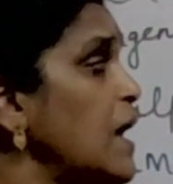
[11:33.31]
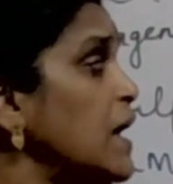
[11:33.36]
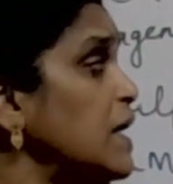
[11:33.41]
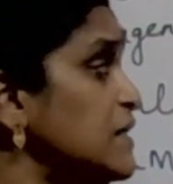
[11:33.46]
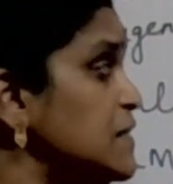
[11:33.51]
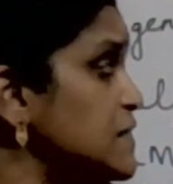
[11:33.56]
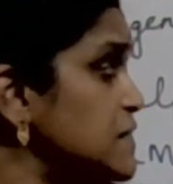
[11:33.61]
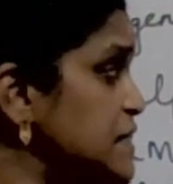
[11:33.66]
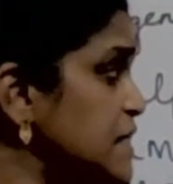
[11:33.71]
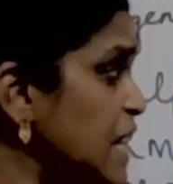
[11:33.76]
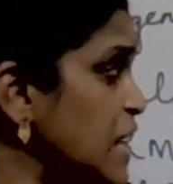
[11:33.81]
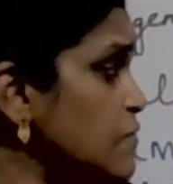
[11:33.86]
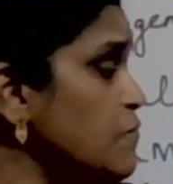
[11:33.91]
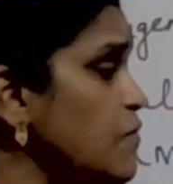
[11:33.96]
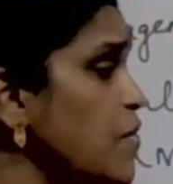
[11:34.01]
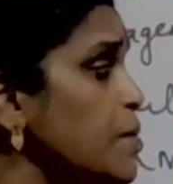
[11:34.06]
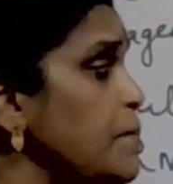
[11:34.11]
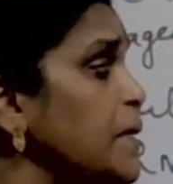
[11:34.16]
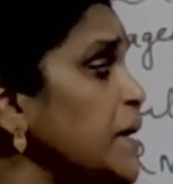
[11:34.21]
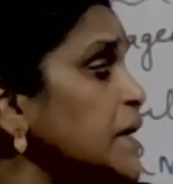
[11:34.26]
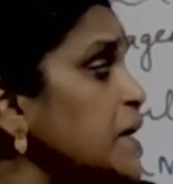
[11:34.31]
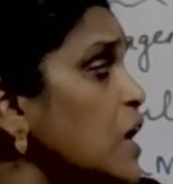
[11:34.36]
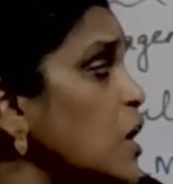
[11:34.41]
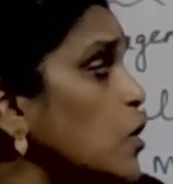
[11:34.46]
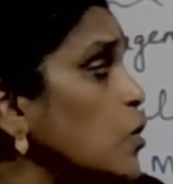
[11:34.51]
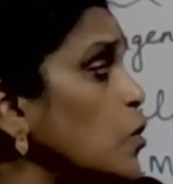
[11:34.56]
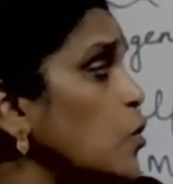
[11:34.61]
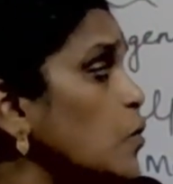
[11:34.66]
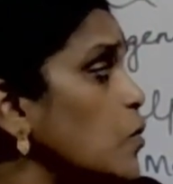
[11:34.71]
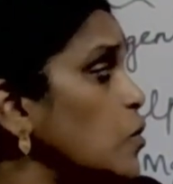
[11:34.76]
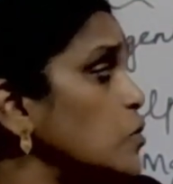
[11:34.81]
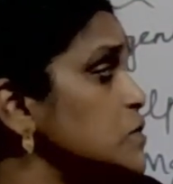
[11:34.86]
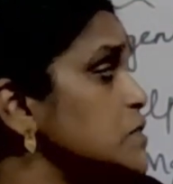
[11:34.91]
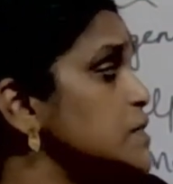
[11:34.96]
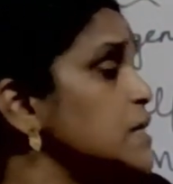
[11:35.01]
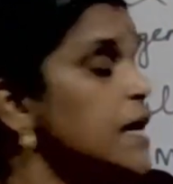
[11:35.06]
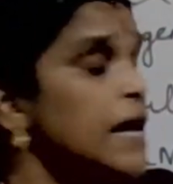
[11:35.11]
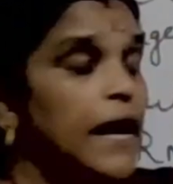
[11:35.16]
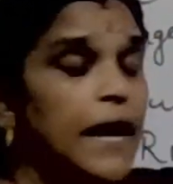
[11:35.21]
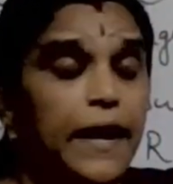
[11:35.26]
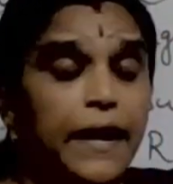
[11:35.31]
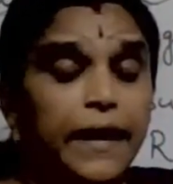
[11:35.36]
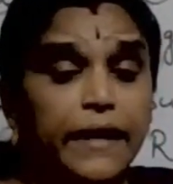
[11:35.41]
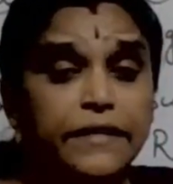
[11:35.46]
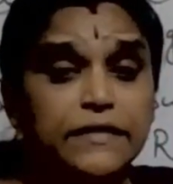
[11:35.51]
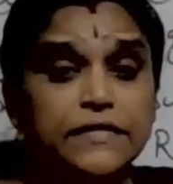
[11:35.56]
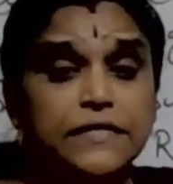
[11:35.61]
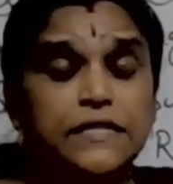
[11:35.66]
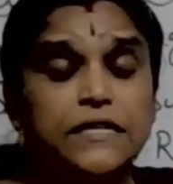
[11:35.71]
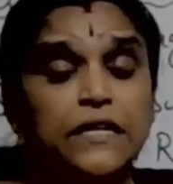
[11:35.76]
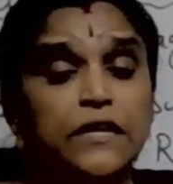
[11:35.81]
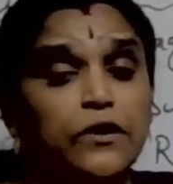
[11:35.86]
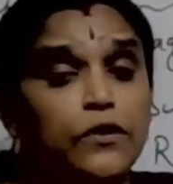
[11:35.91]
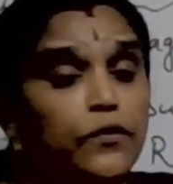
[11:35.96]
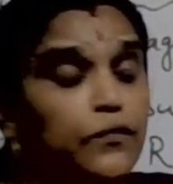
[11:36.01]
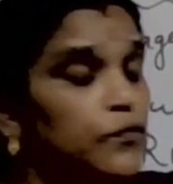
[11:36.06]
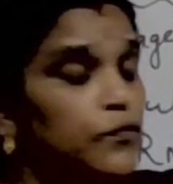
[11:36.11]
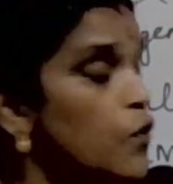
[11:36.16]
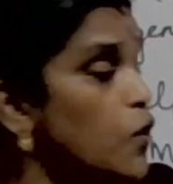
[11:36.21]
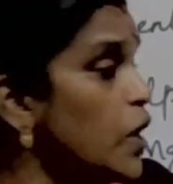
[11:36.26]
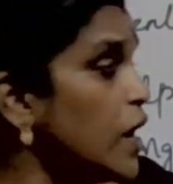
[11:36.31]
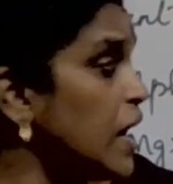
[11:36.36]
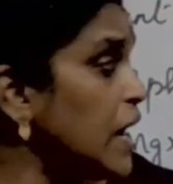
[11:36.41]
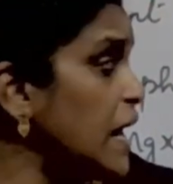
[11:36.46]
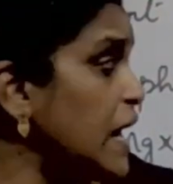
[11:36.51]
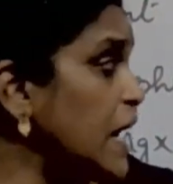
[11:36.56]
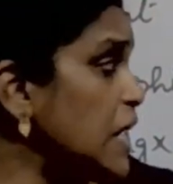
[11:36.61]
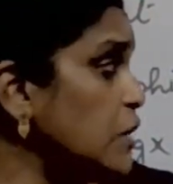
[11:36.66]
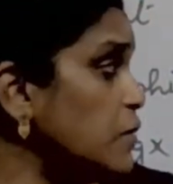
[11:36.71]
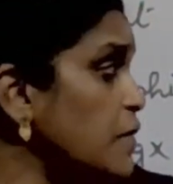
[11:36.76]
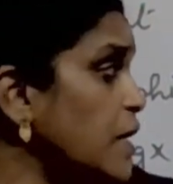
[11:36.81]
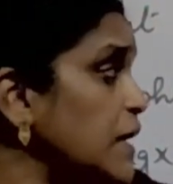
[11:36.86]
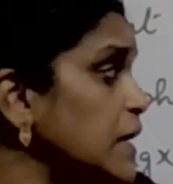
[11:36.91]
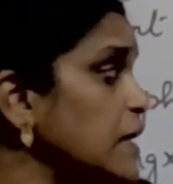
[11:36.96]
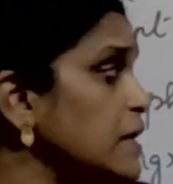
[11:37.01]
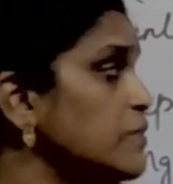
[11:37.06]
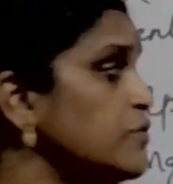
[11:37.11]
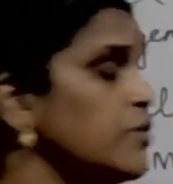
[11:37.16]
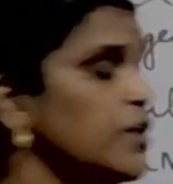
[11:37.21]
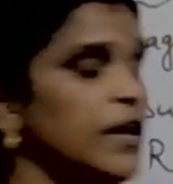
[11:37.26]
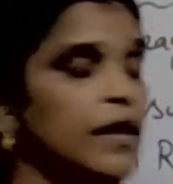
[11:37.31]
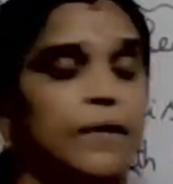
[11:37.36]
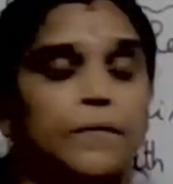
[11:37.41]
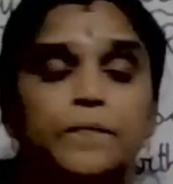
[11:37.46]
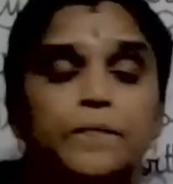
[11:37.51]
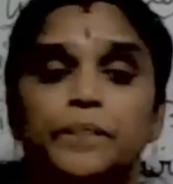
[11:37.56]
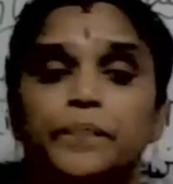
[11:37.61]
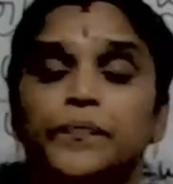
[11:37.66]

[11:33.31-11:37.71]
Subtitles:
The same way beta glucose, it is 423